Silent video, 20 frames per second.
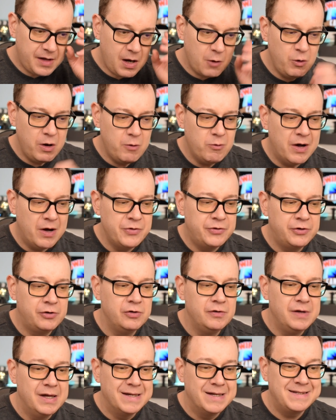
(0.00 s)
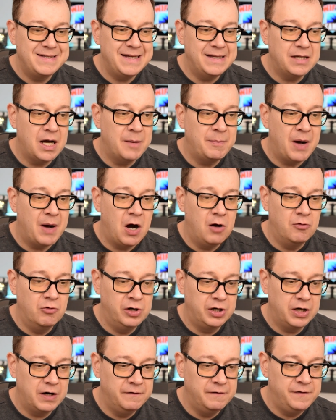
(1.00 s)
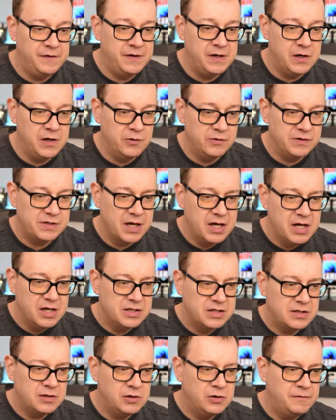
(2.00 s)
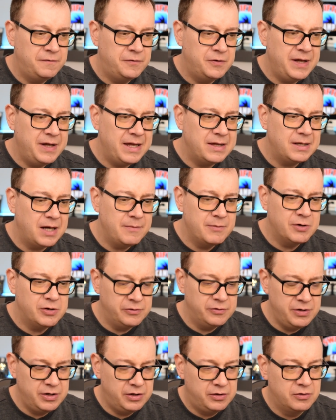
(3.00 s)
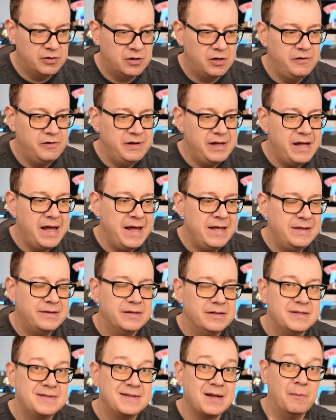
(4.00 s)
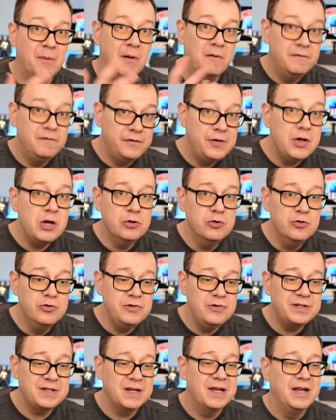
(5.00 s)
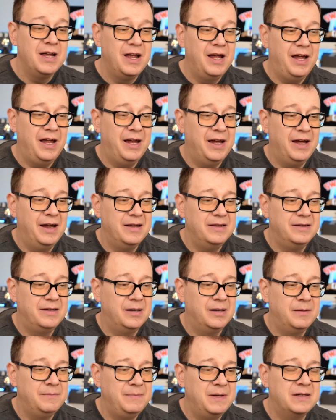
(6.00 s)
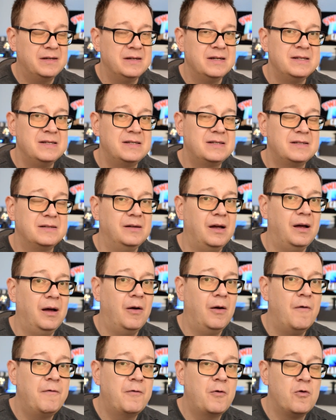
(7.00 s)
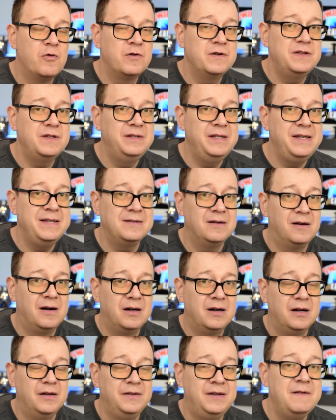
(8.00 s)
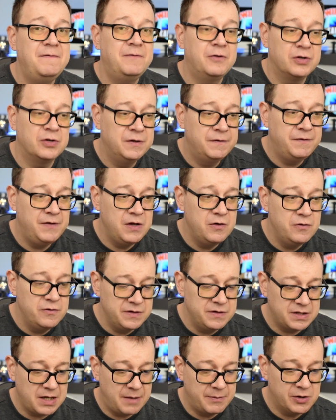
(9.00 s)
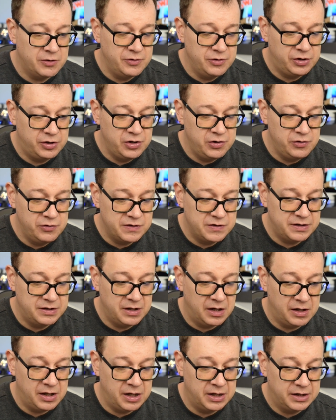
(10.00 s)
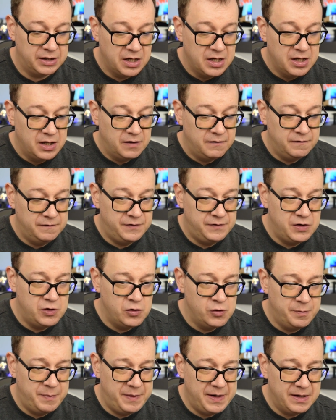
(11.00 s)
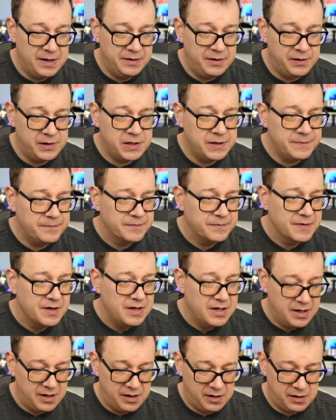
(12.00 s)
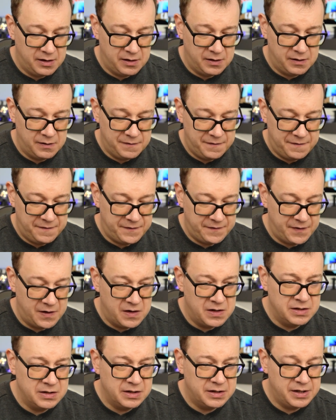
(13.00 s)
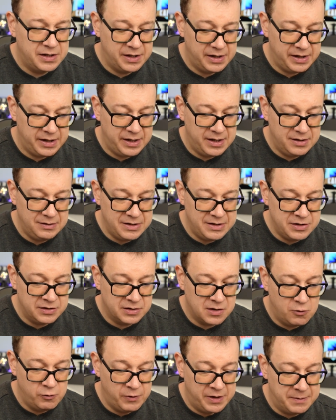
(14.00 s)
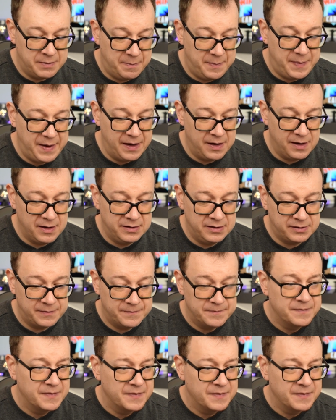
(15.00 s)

we want to set up our views. So for that, I'm going to create some views. And uh, because, uh, of course, these are different views, I'm going to use the view builder, func, and let's just go with build